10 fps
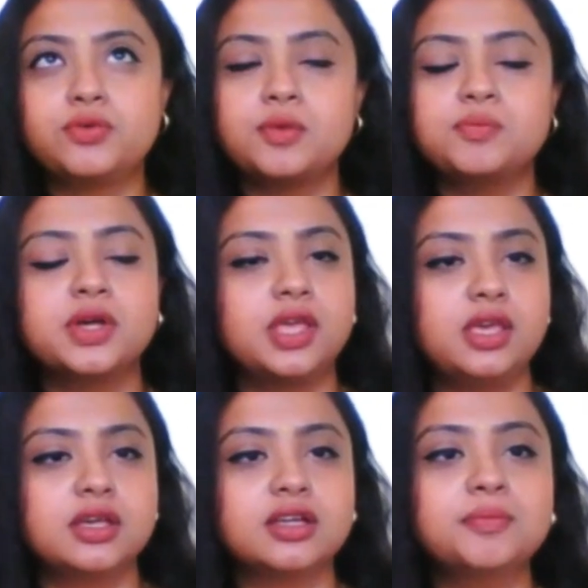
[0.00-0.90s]
from a
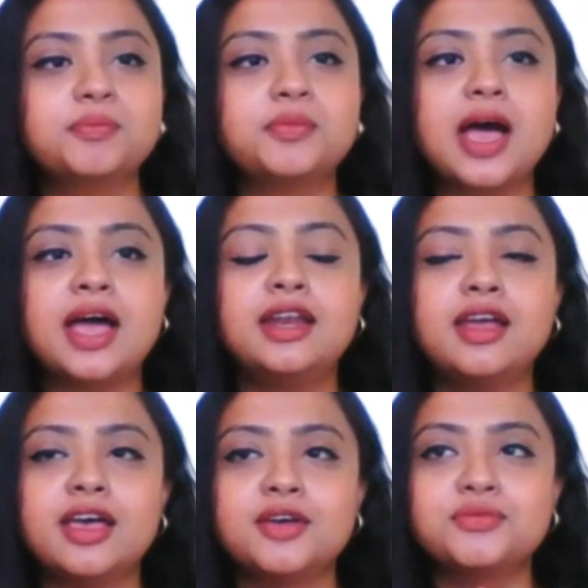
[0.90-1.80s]
year,
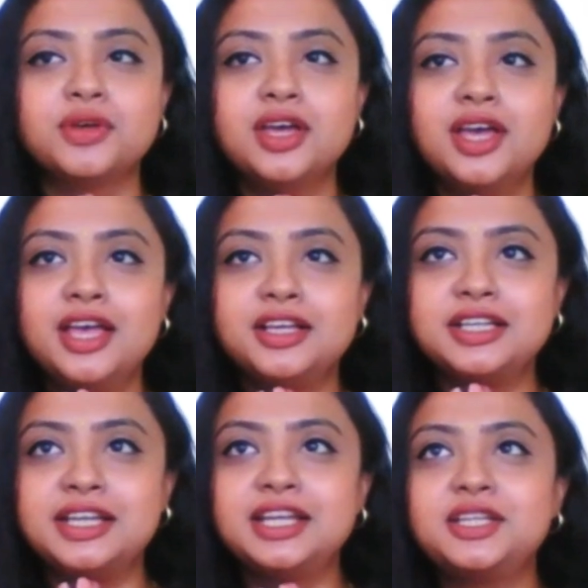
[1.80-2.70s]
and I have
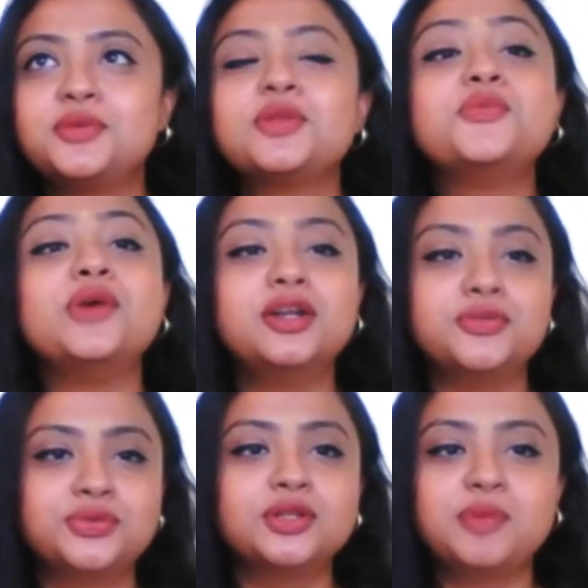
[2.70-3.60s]
connected with
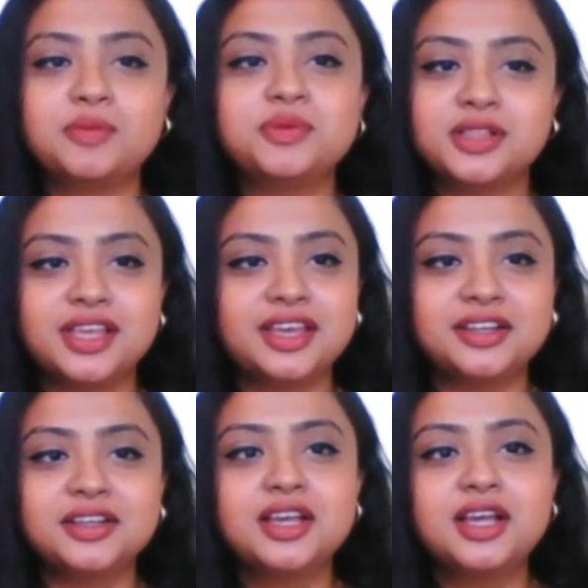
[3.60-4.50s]
wonderful people there.